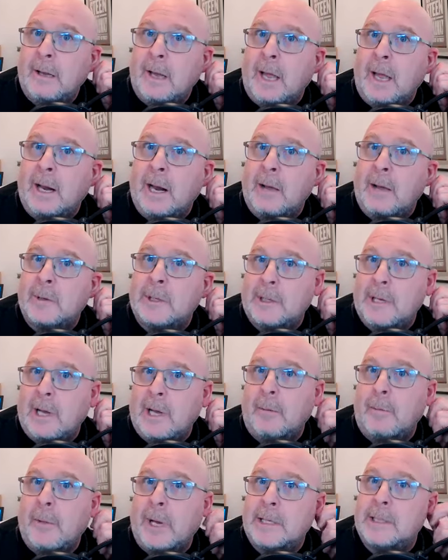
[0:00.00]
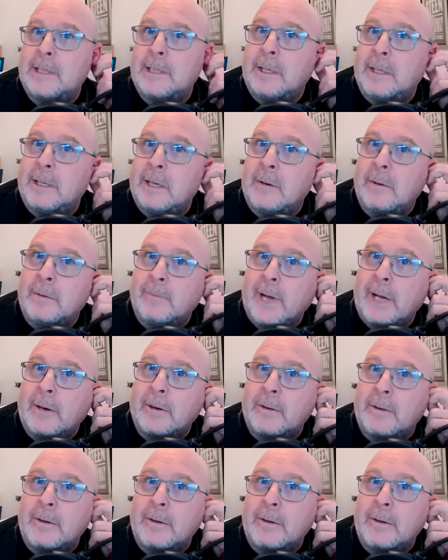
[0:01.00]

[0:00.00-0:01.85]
And I would tell my CEO and founder